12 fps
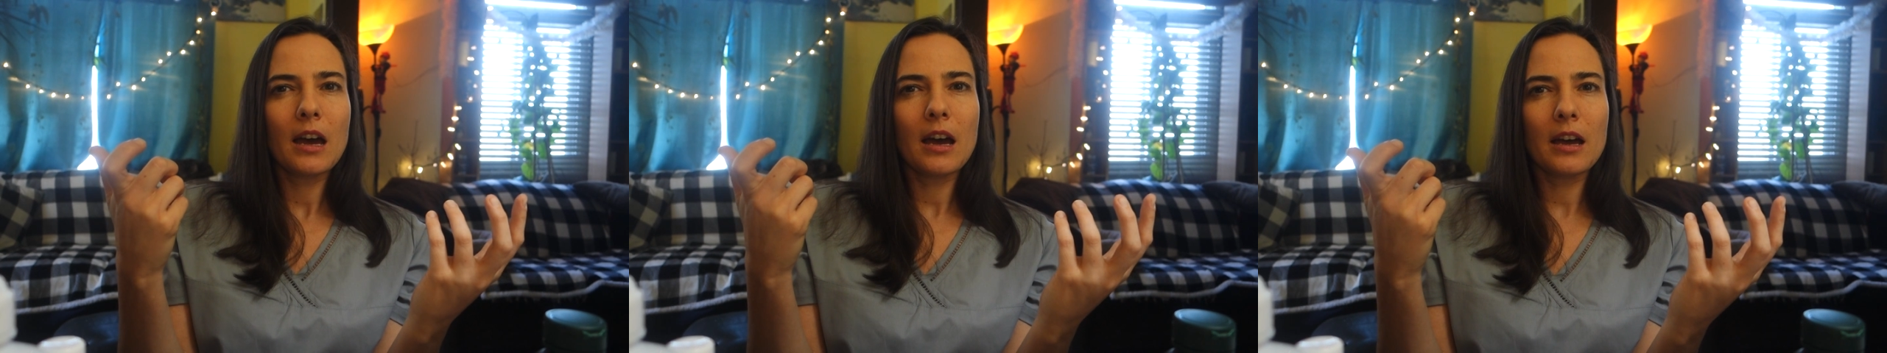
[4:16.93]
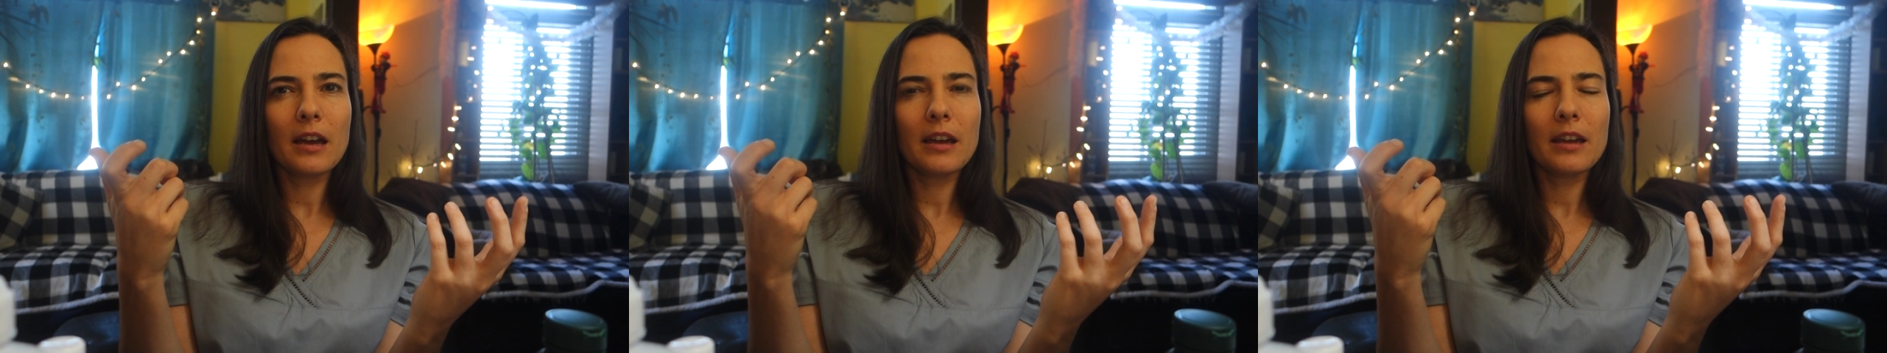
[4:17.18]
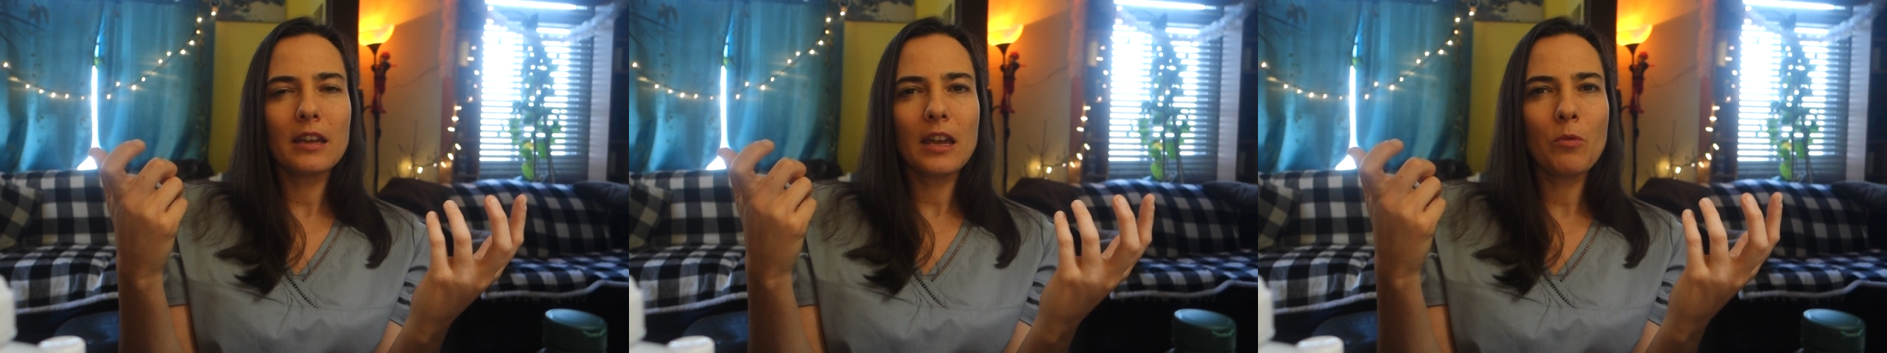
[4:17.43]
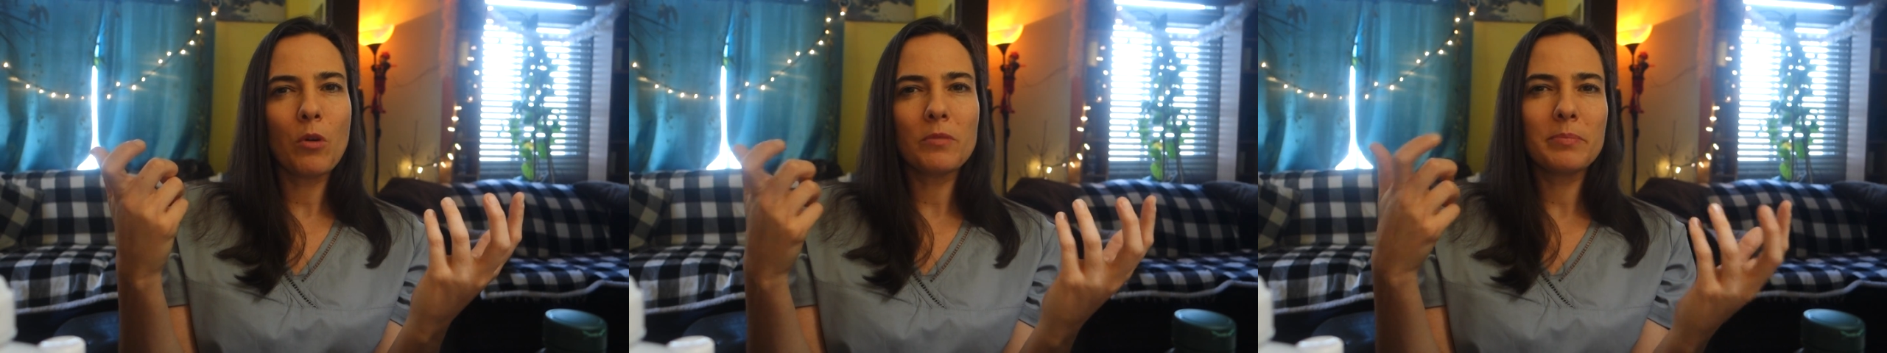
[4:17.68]

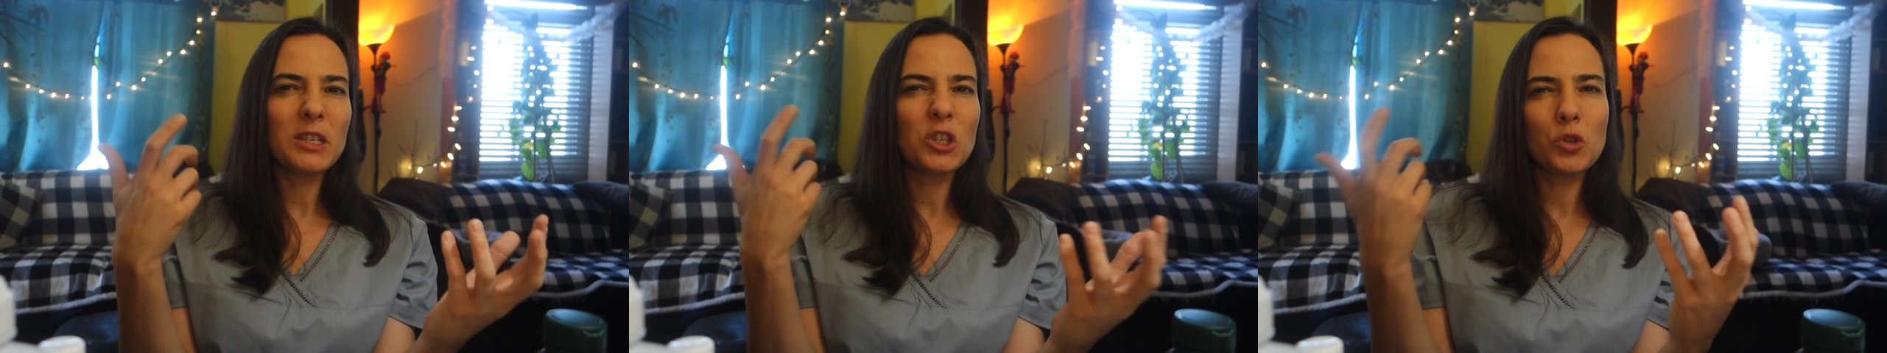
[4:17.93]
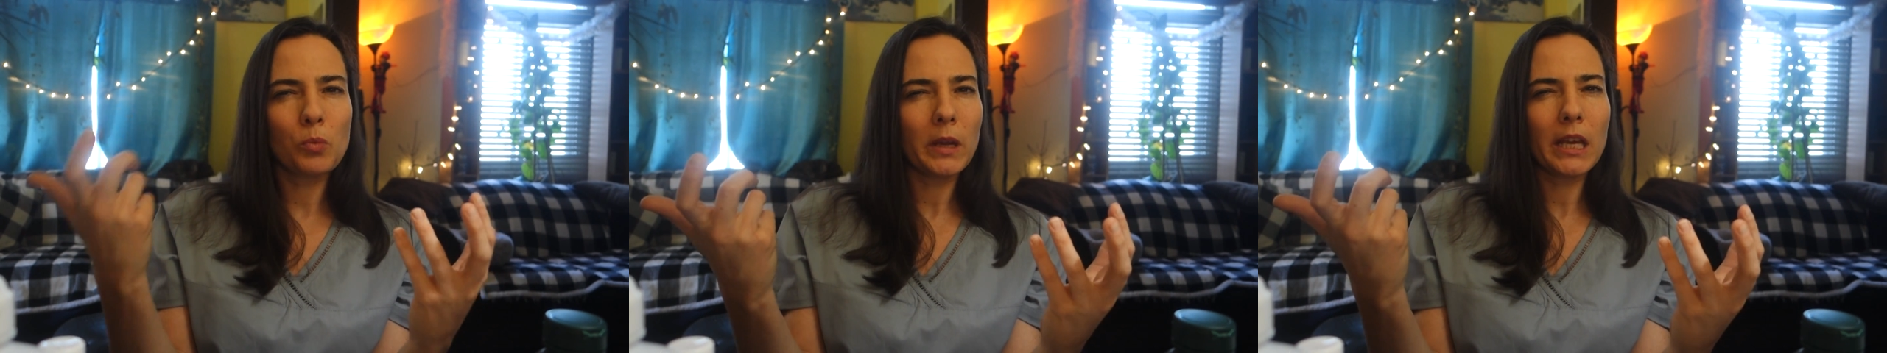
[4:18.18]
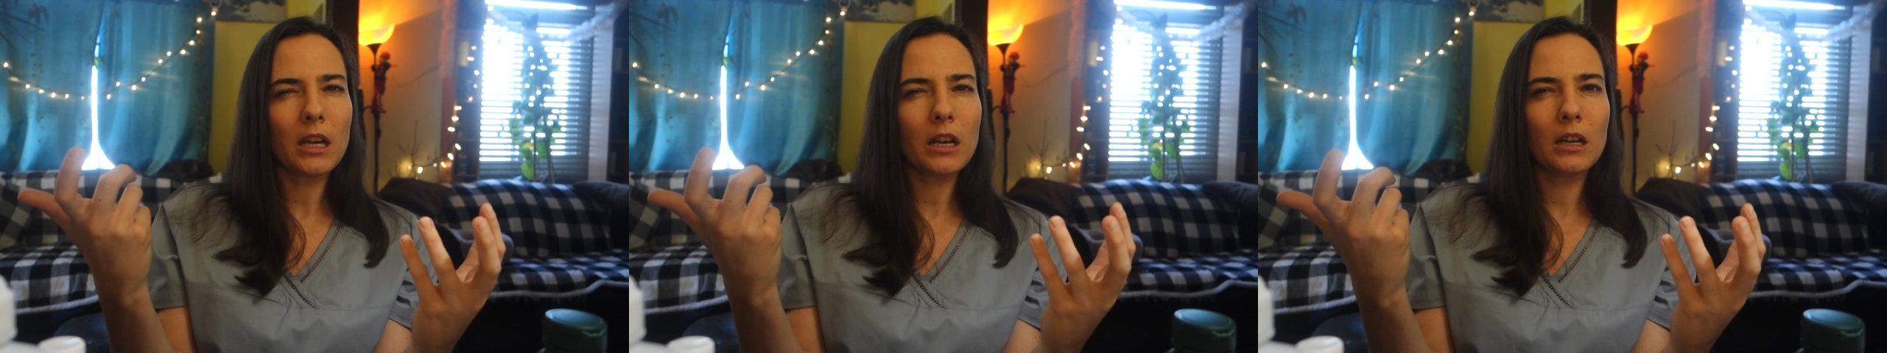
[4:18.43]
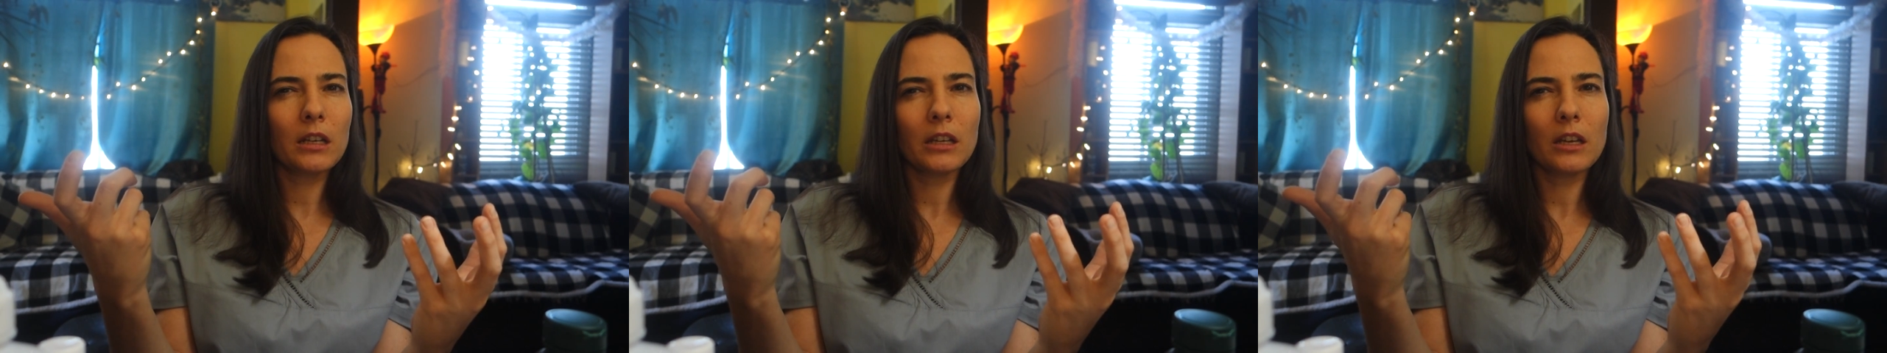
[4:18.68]
It won't be
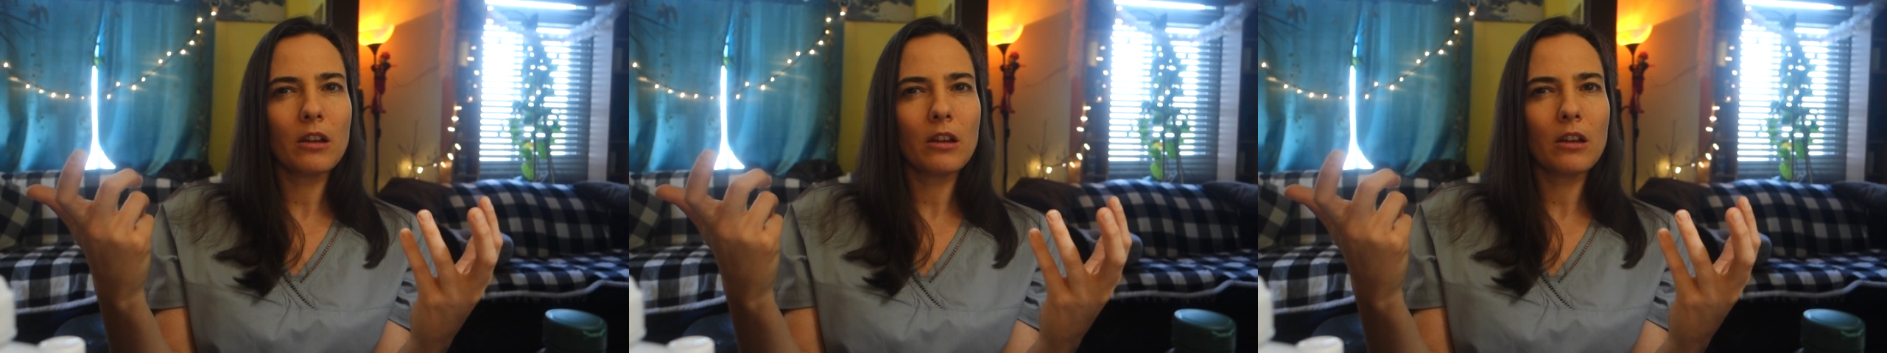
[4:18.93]
sweeter,